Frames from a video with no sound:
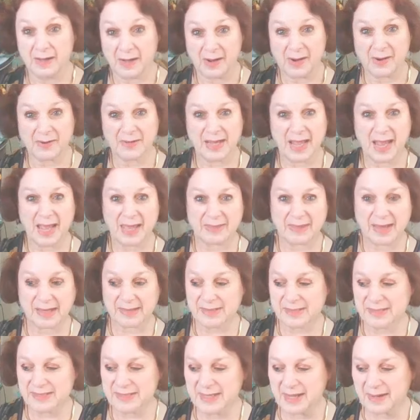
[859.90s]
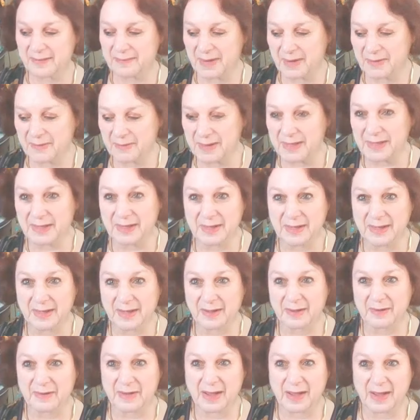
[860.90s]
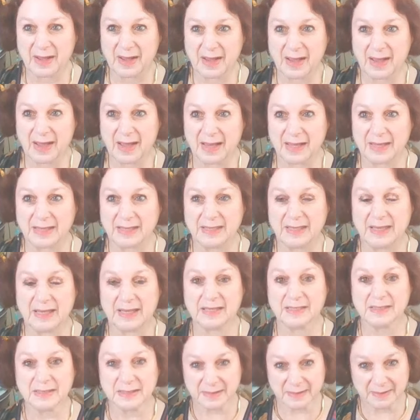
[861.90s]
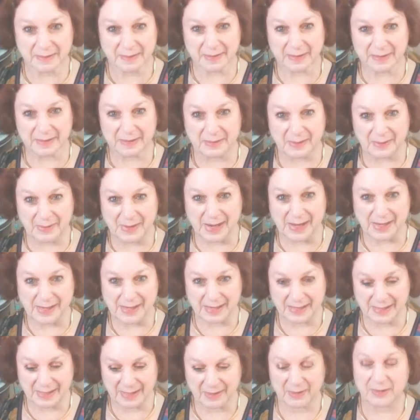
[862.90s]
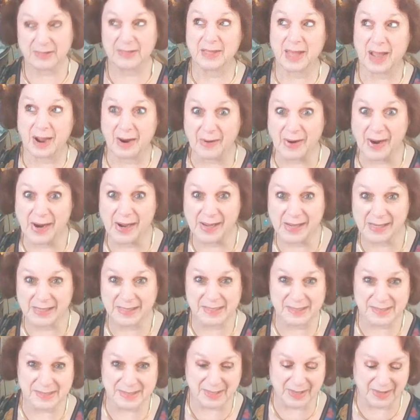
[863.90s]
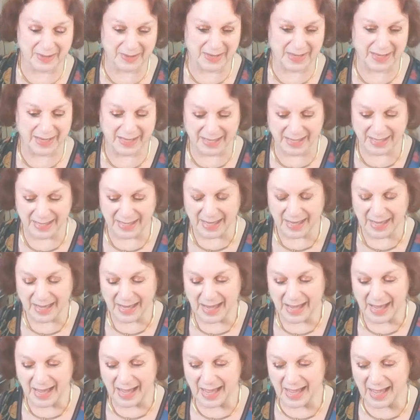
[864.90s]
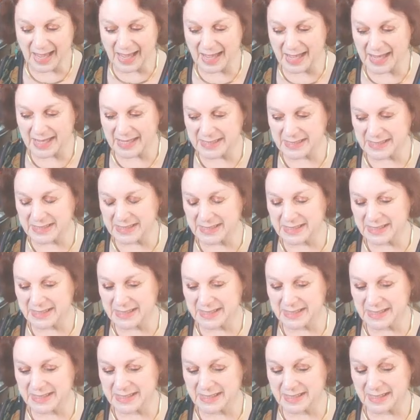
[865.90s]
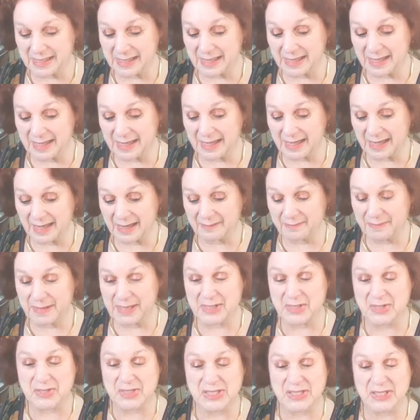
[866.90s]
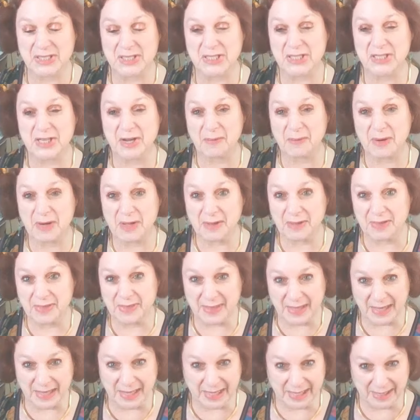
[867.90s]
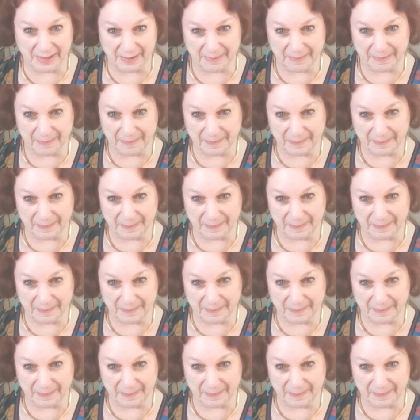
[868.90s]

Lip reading: Okay, that's my reading on Lara, sorry. And I'd be interested to know what you think.